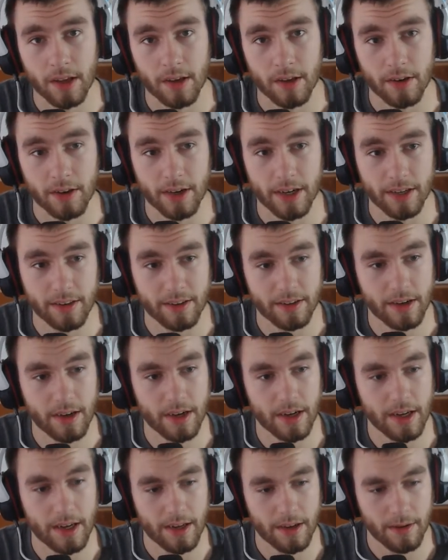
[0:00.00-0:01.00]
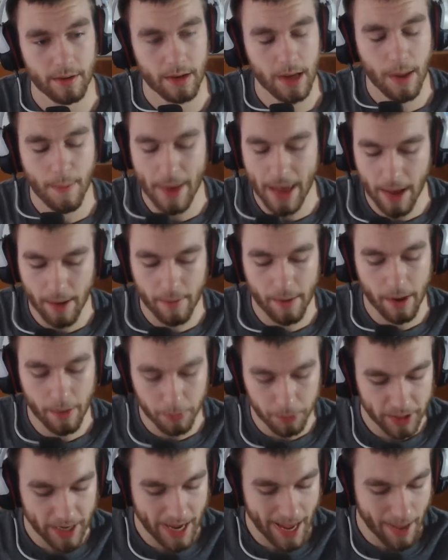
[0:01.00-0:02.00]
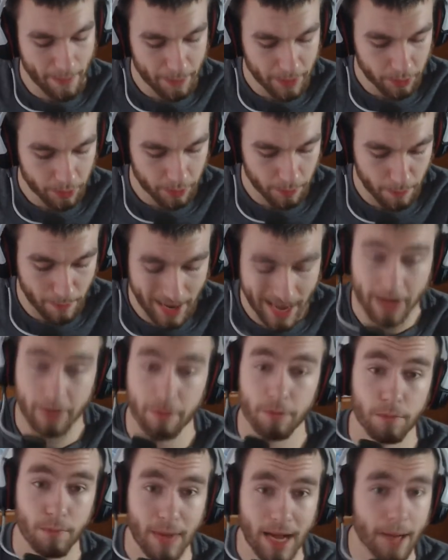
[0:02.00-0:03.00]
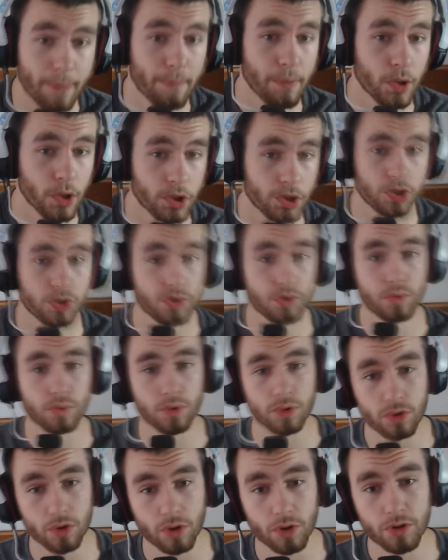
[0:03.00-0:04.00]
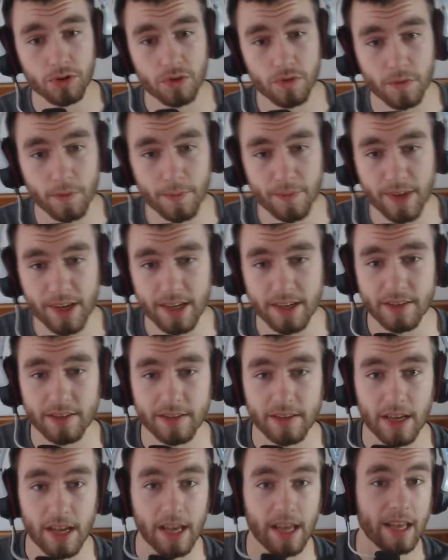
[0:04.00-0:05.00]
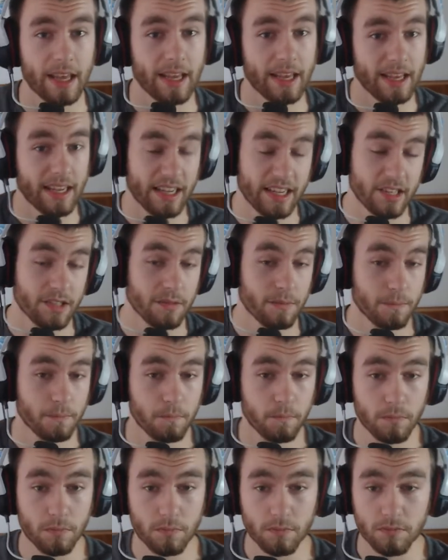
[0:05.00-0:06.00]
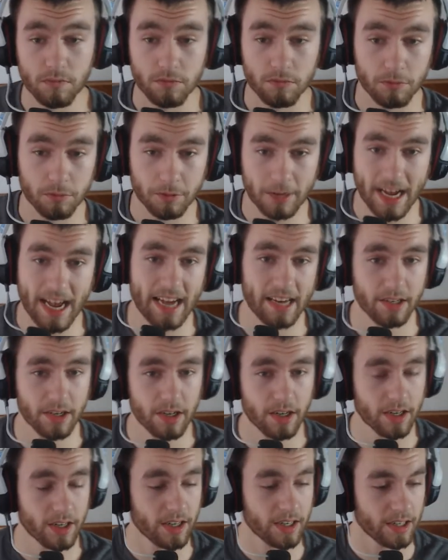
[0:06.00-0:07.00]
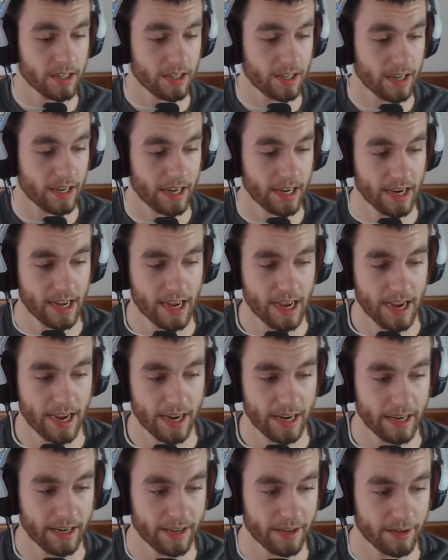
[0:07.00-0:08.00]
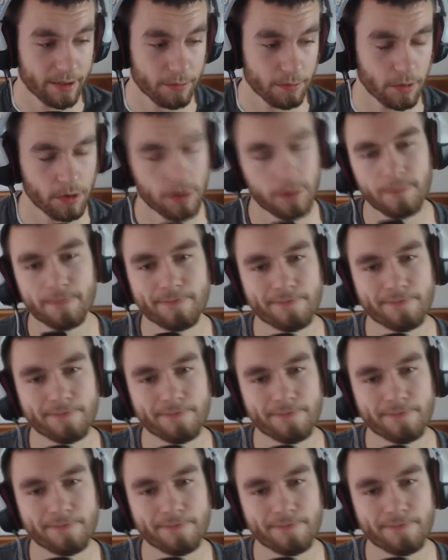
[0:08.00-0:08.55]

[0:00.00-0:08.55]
right? Uh, I'm ha I'm really happy with my my personal results from this. Is Ragnar and I, well,